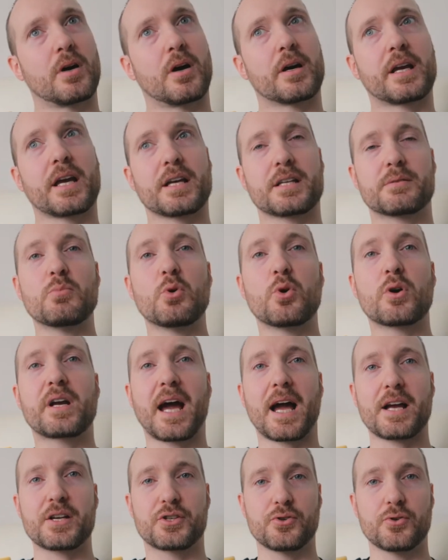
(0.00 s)
I guess, more
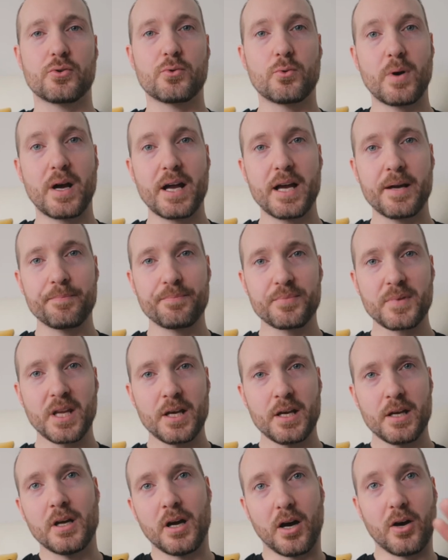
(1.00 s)
casual wear.
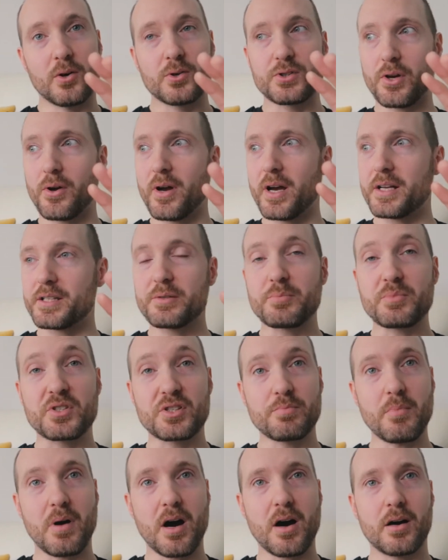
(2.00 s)
I also had some
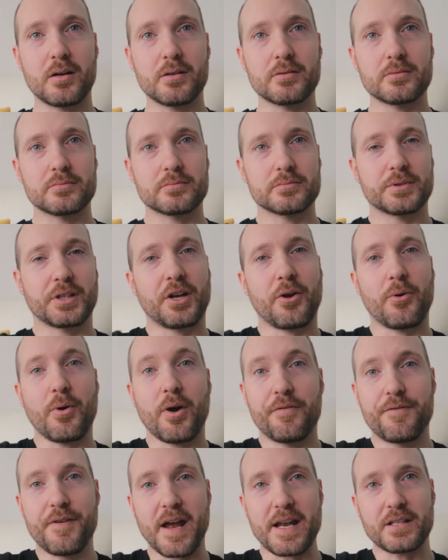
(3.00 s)
smart, you know,
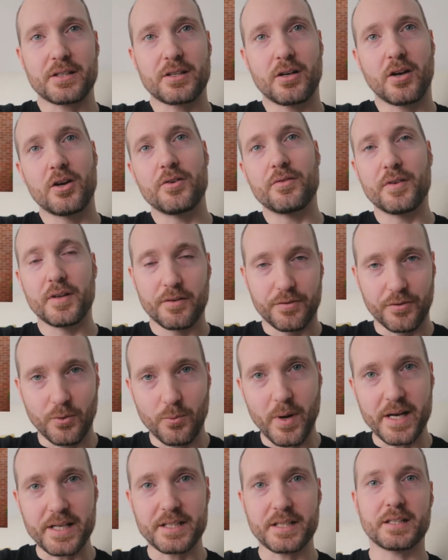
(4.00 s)
event clothing for
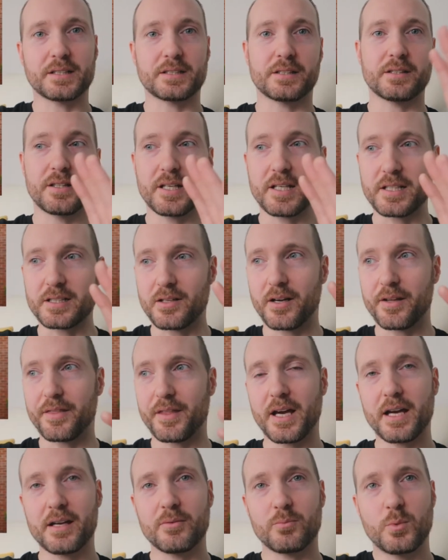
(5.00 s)
weddings and things like
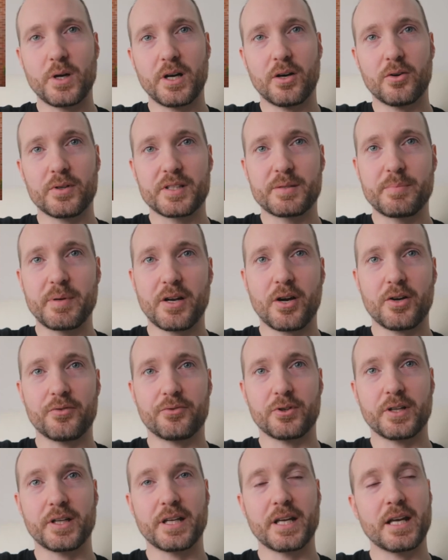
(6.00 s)
that. Well, it's been
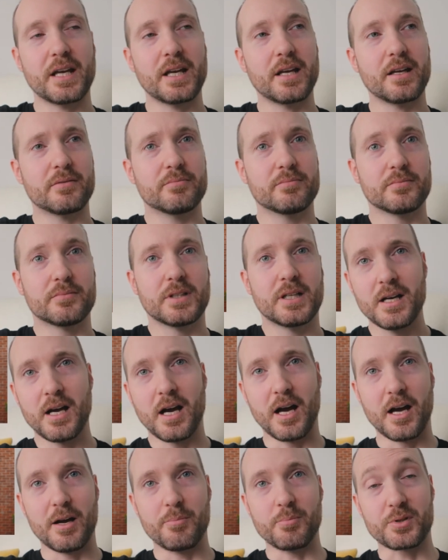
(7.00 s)
over a year.
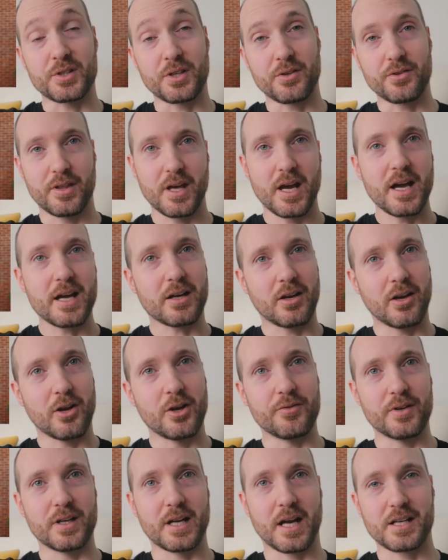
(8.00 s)
Um, so that
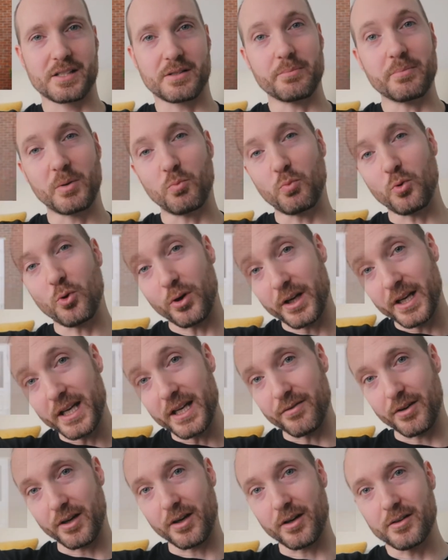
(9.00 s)
clothing hasn't been worn
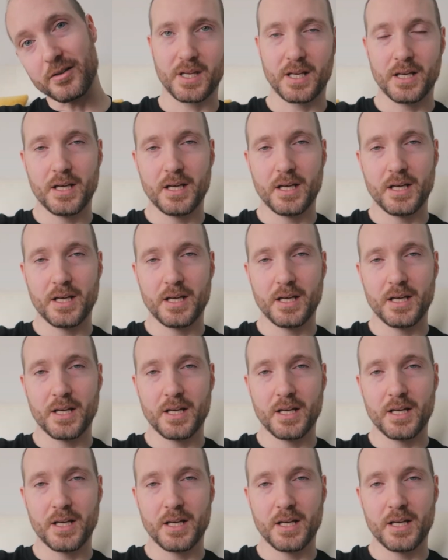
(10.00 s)
either.